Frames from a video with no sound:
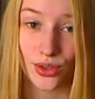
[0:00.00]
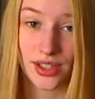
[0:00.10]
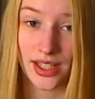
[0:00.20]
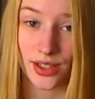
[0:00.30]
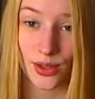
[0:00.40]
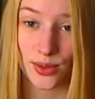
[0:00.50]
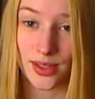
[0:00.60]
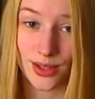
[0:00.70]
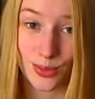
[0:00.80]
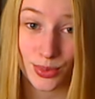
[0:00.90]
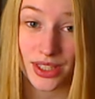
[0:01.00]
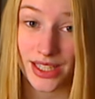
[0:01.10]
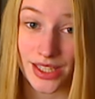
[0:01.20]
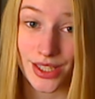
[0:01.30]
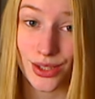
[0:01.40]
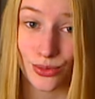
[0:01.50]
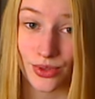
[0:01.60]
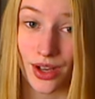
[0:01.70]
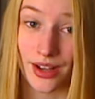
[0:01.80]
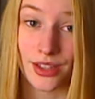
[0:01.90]
your diagnosis, please do
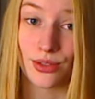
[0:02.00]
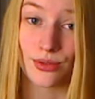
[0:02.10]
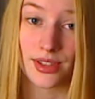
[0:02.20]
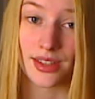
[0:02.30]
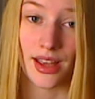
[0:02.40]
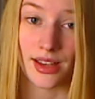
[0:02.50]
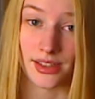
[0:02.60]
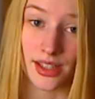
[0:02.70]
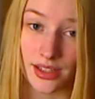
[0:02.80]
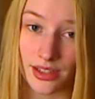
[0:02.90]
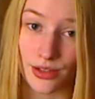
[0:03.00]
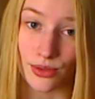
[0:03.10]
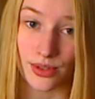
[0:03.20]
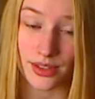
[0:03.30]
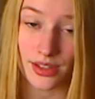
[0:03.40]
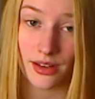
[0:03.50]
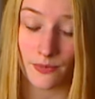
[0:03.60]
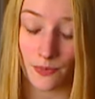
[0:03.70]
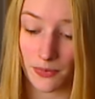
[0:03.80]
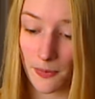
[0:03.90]
not use it as an excuse.
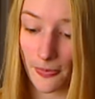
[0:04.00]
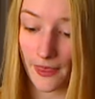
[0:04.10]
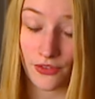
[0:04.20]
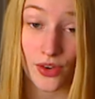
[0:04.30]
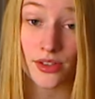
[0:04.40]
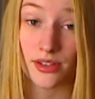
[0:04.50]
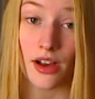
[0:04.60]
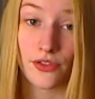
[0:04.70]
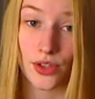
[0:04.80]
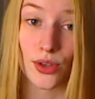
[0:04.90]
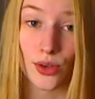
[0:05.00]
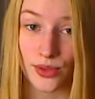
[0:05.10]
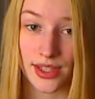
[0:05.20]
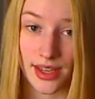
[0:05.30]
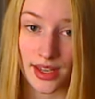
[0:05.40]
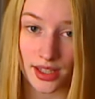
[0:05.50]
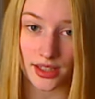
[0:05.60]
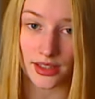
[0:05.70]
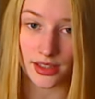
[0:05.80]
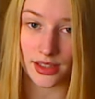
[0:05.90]
First off, for your own
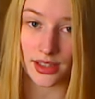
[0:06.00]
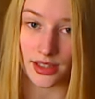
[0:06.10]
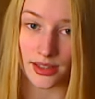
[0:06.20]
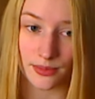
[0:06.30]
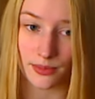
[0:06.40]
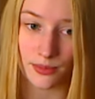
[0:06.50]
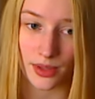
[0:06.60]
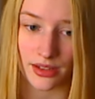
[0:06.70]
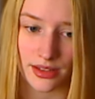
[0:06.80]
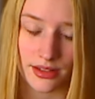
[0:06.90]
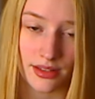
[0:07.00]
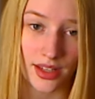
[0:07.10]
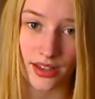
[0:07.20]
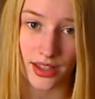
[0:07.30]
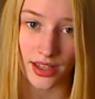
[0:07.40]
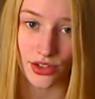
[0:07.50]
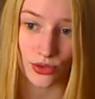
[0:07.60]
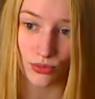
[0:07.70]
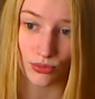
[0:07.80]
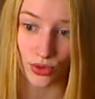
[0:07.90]
sake, because it gets
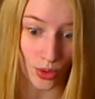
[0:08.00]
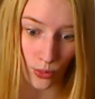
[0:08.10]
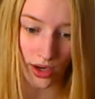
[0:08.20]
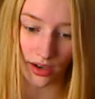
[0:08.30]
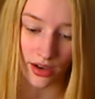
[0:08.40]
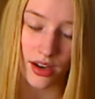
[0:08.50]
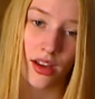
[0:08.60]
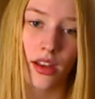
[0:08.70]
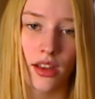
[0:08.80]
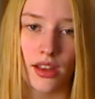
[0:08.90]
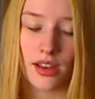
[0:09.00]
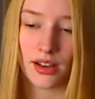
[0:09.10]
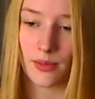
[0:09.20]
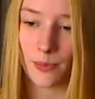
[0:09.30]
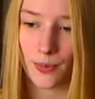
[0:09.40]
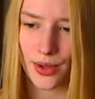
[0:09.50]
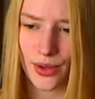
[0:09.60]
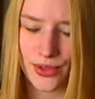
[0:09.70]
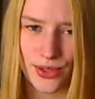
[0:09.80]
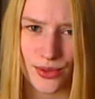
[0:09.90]
you nowhere, but
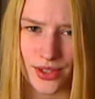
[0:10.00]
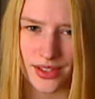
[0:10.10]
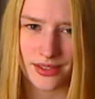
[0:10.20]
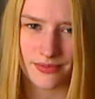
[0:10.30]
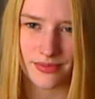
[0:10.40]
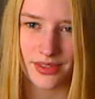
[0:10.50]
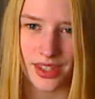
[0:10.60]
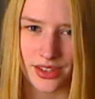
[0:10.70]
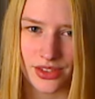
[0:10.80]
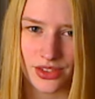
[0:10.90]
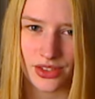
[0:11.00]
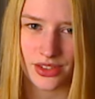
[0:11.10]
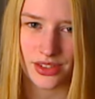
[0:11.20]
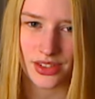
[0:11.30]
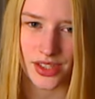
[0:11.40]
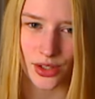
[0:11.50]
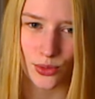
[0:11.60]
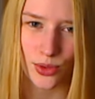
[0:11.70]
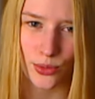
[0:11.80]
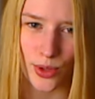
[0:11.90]
also just the
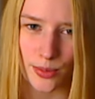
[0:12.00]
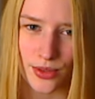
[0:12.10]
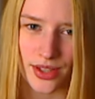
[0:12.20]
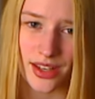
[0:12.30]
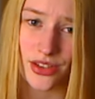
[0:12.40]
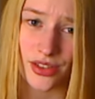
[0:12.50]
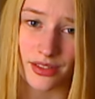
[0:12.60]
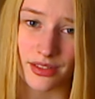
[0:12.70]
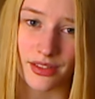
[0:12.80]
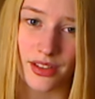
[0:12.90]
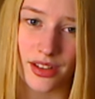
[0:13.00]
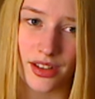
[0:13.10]
general reputation